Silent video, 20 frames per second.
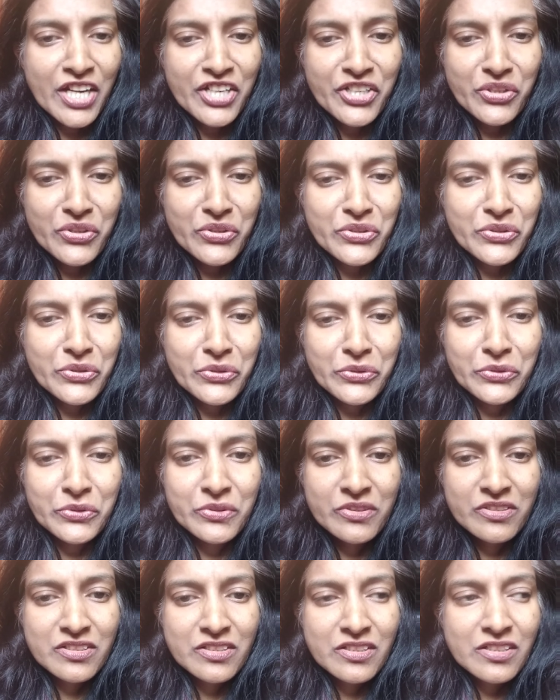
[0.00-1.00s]
at your door
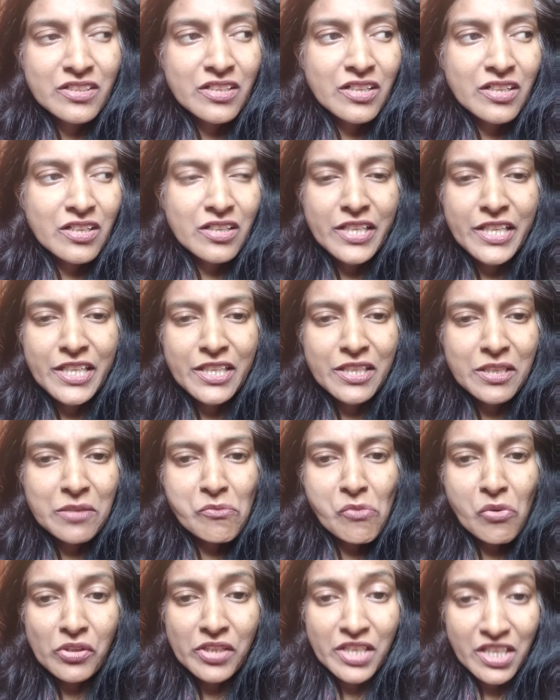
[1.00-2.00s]
early in the
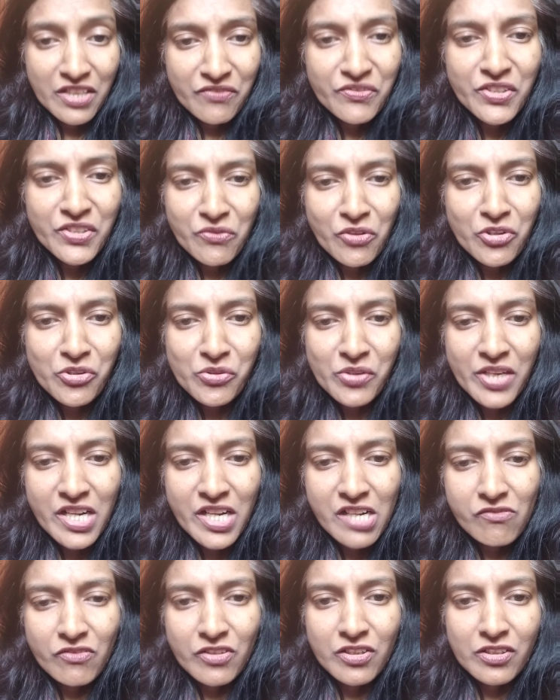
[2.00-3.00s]
morning if they want to
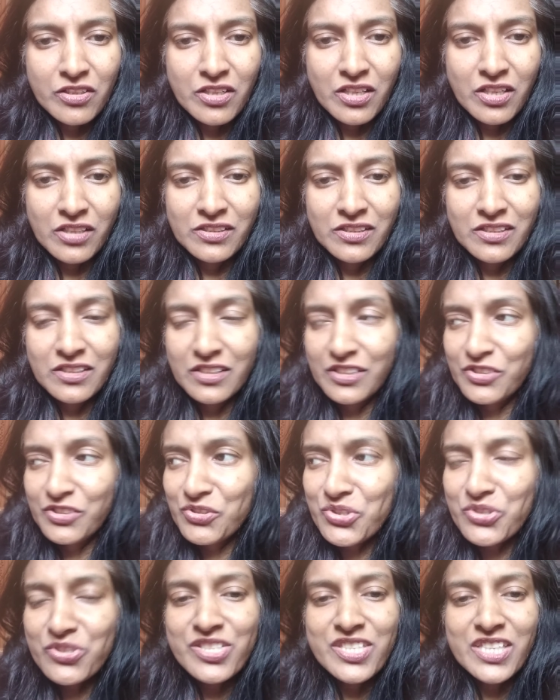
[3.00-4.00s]
get work done. And you
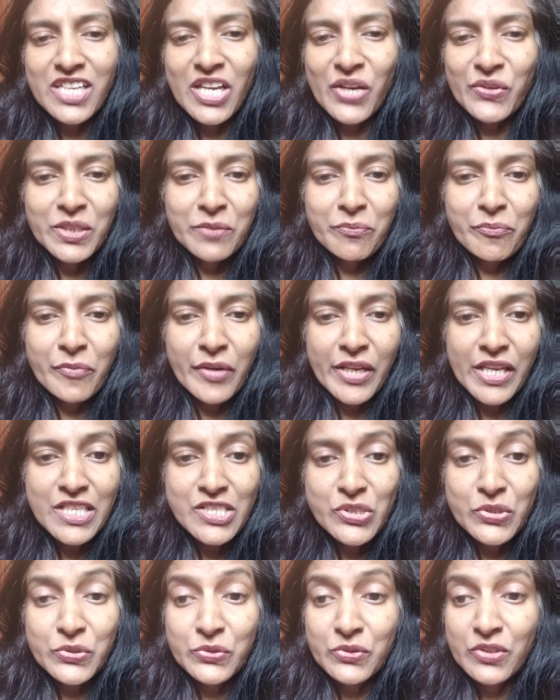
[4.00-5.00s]
should see how they
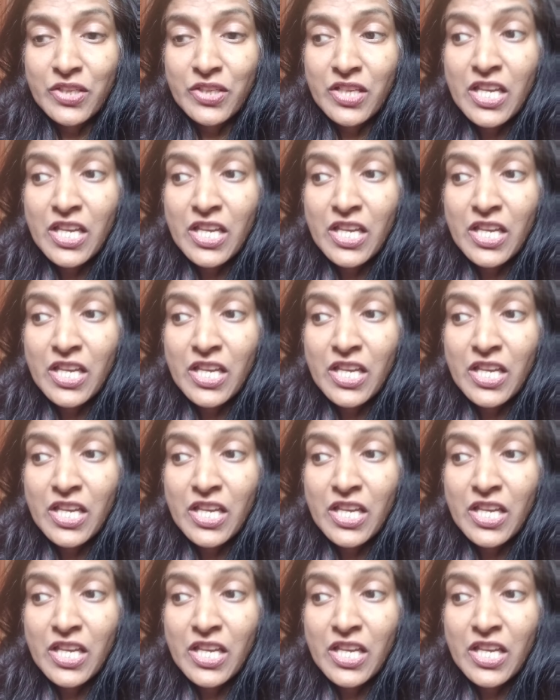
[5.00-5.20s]
praise you.